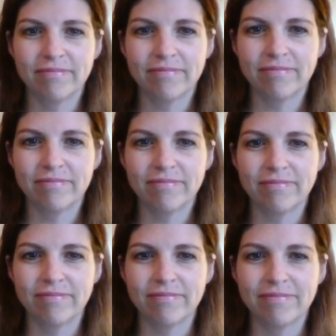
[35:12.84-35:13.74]

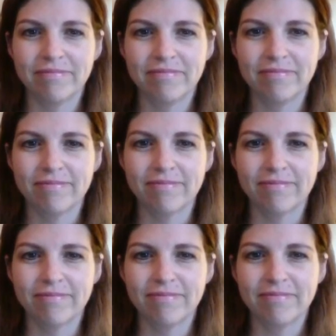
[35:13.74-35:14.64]

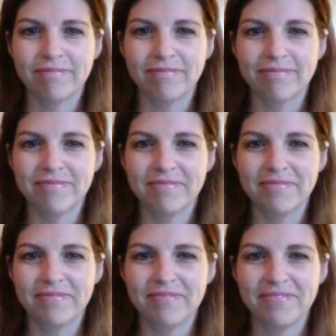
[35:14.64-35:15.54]

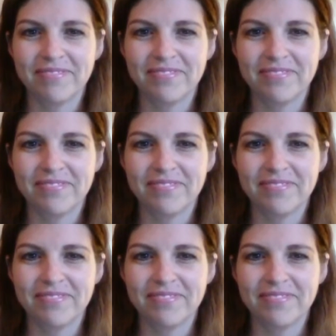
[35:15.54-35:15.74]
[no speech]